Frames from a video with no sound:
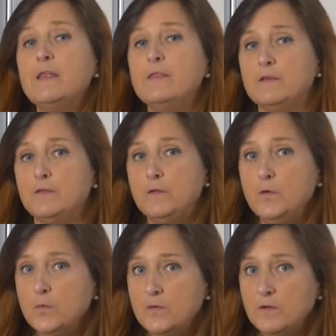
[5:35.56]
the
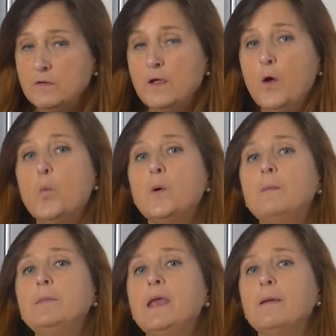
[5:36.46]
student
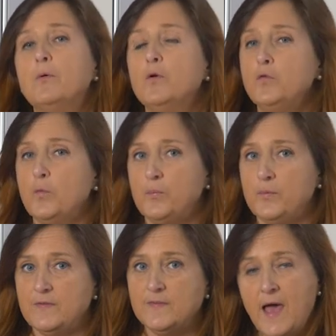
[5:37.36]
will be able to
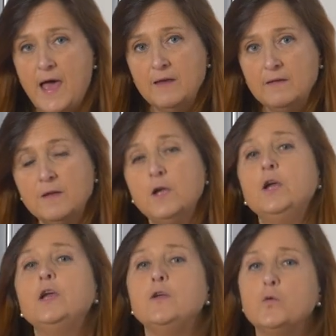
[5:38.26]
present,
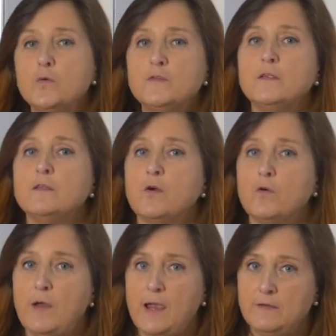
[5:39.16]
using the
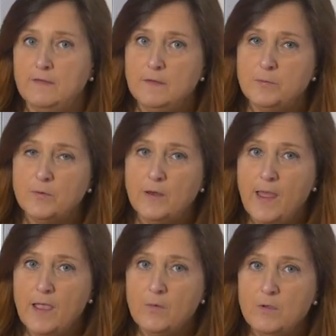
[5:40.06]
correct disciplinary
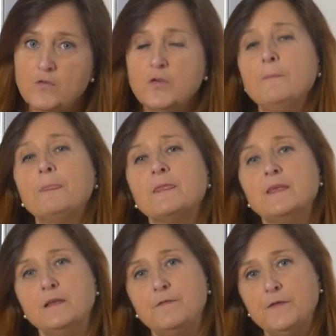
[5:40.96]
language,
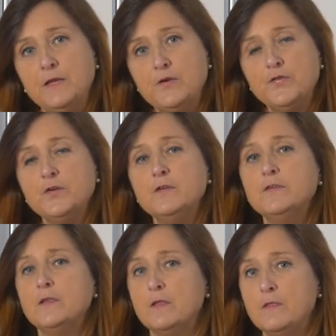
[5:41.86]
the
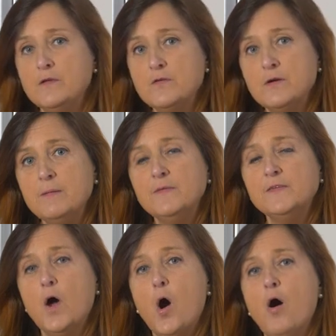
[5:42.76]
definitions and the
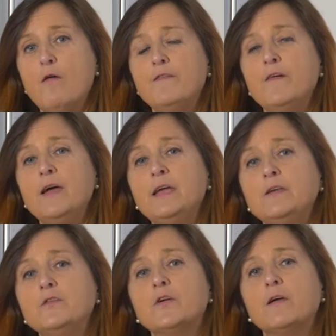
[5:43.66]
theorems of
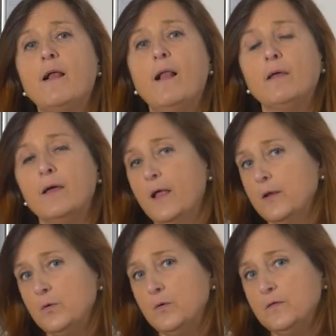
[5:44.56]
integral
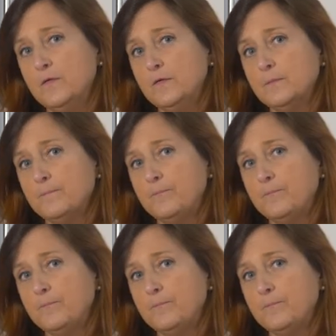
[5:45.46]
calculus.